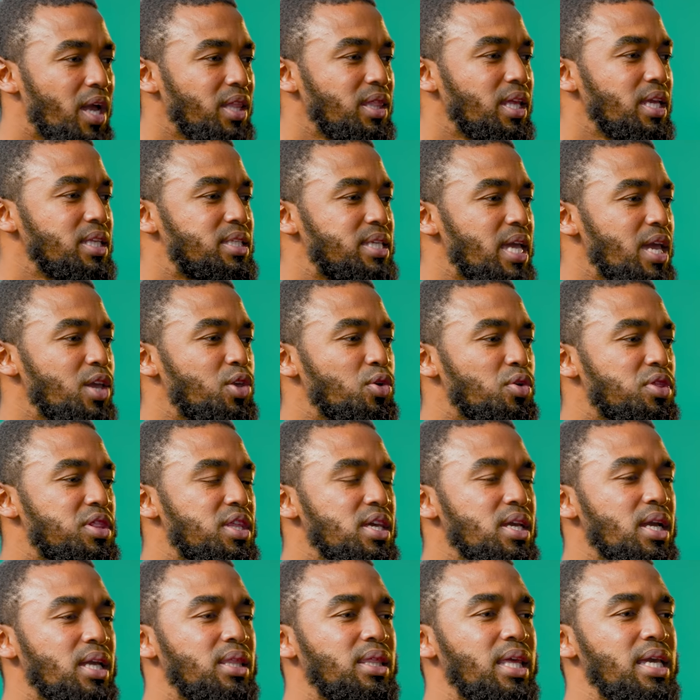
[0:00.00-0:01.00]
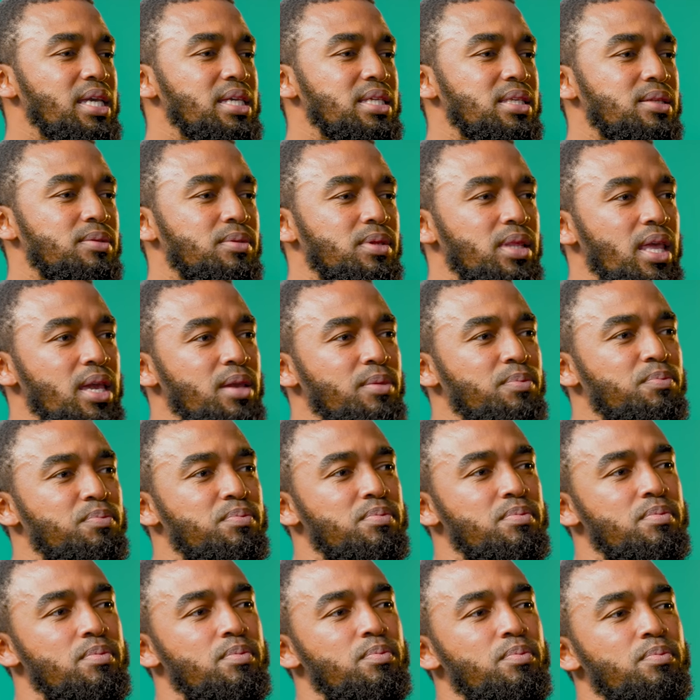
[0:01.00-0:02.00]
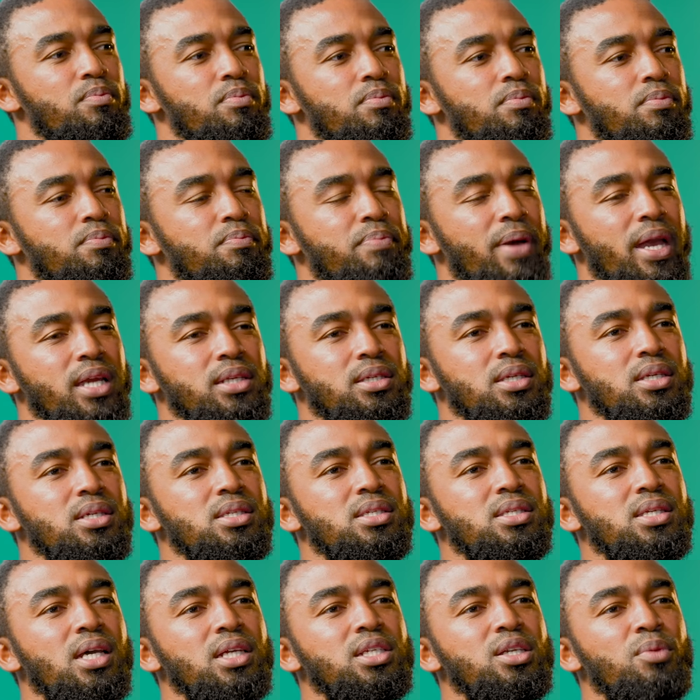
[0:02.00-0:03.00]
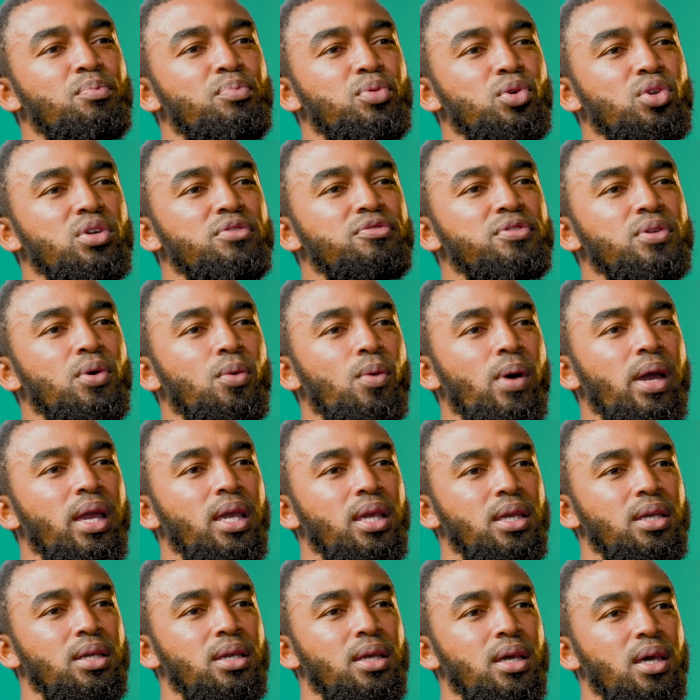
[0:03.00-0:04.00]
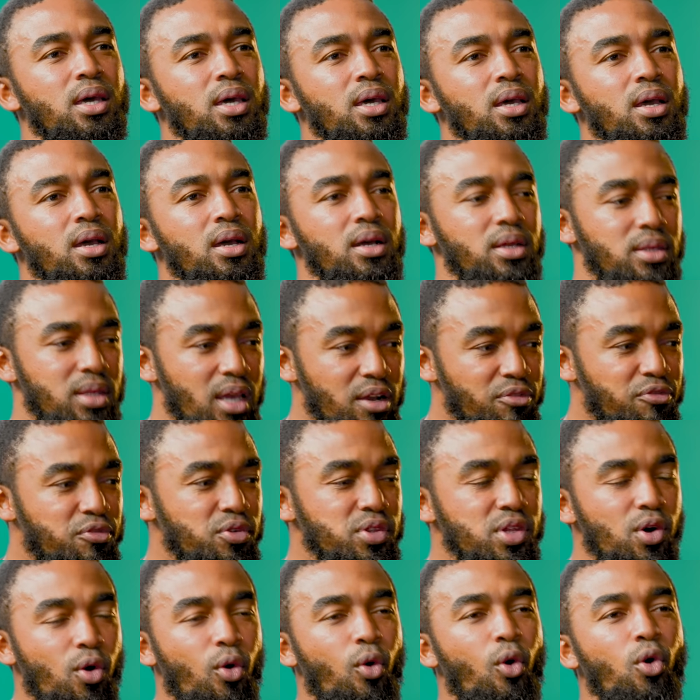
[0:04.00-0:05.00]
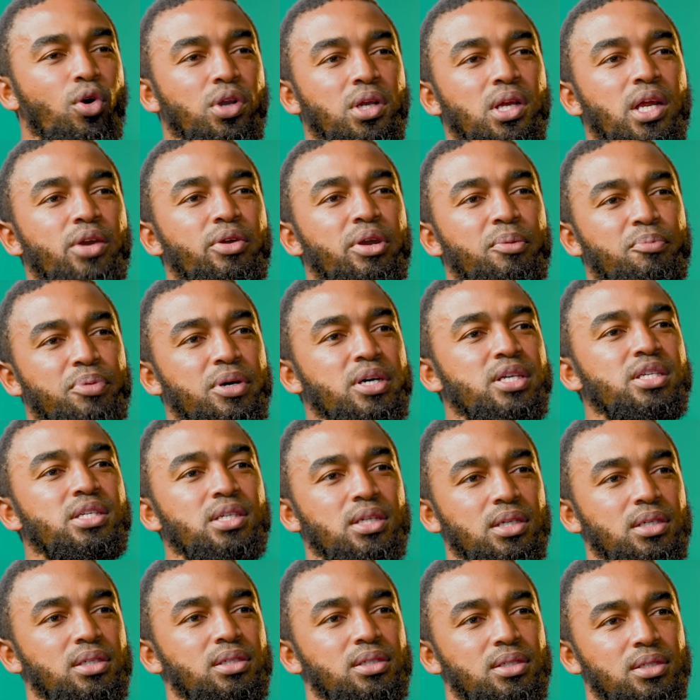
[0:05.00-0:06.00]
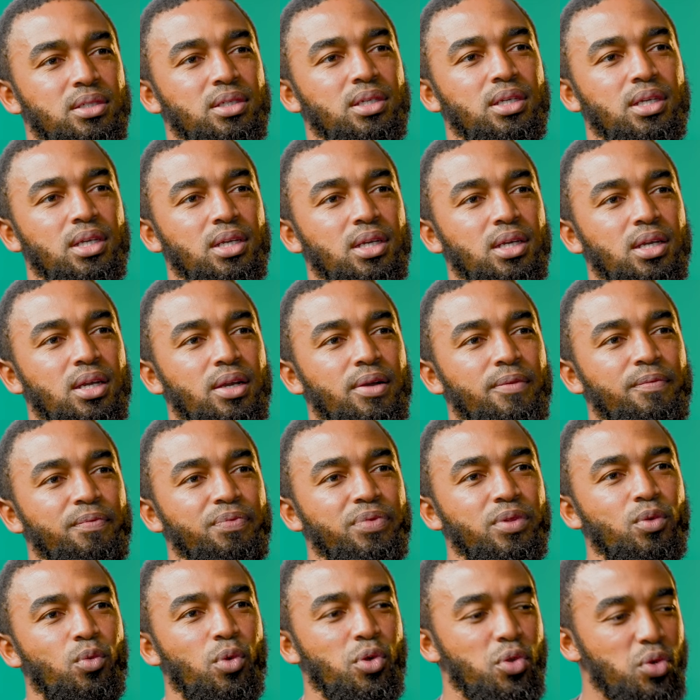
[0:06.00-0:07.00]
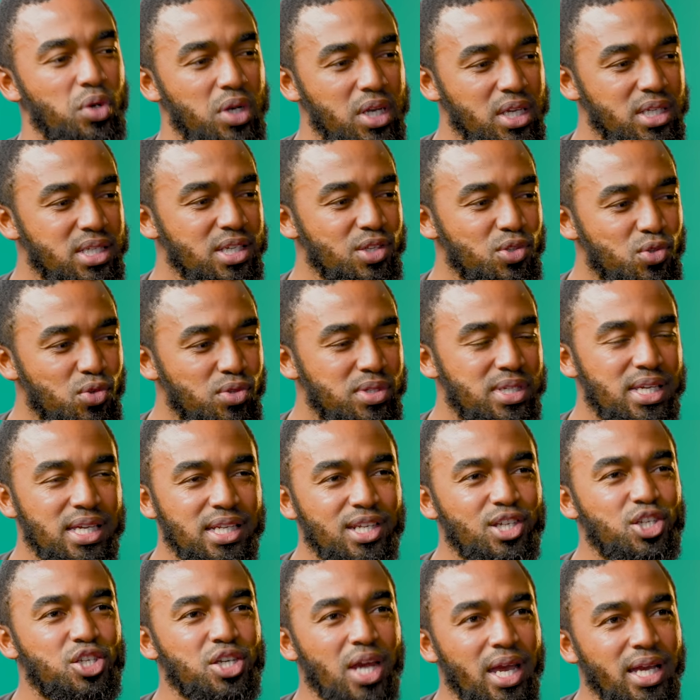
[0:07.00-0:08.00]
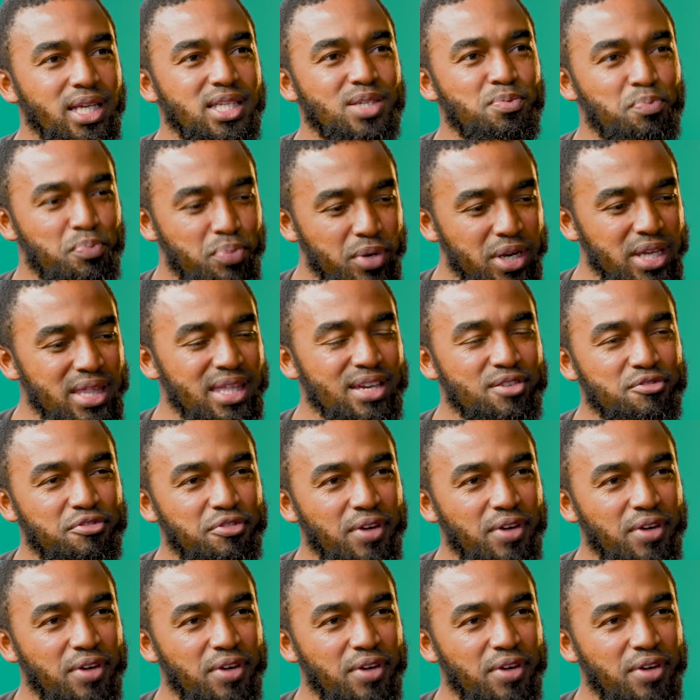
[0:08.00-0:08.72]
And they take your thing and they paint it in such a beautiful way that for the ordinary person, when you listen to T.D. Jakes breathing